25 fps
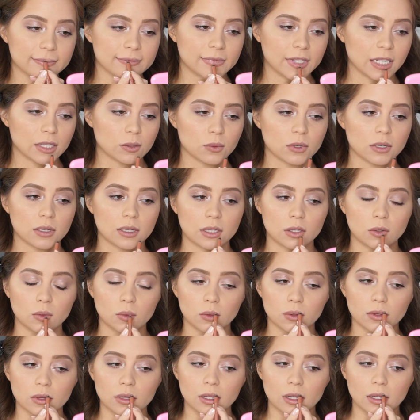That's one of the
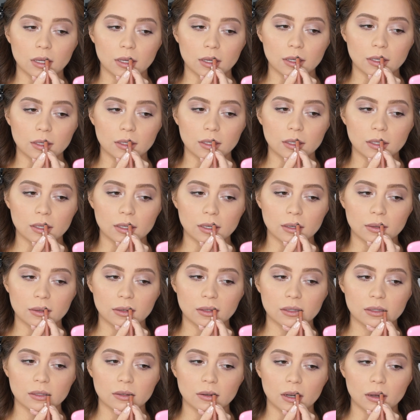cool things.
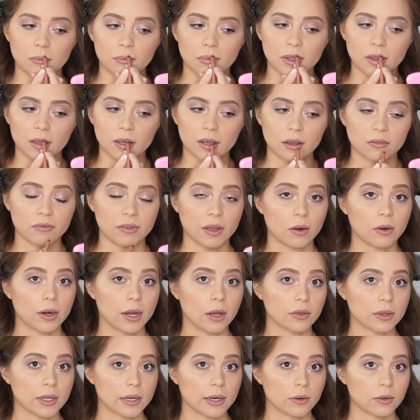I'm so happy like I found
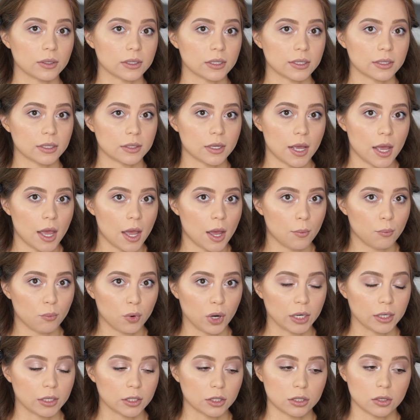out that I was
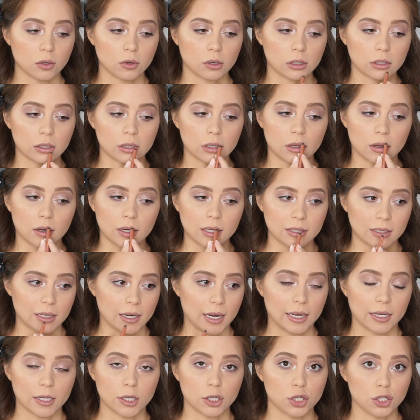pregnant so early on, so that
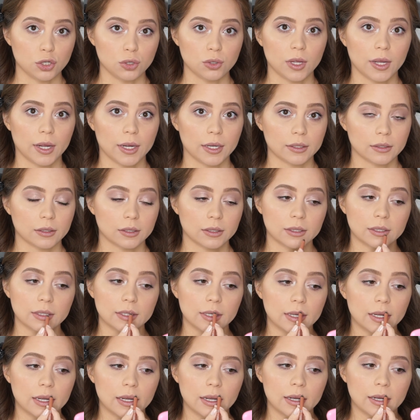I could do that,
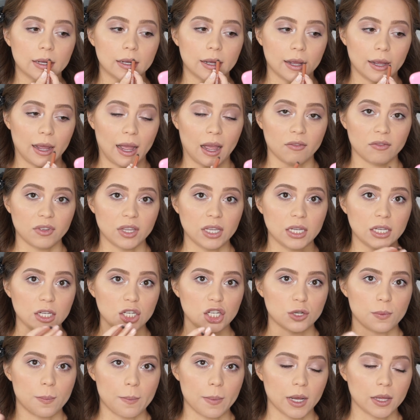have
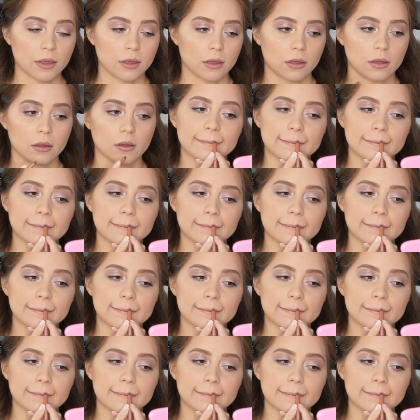each month.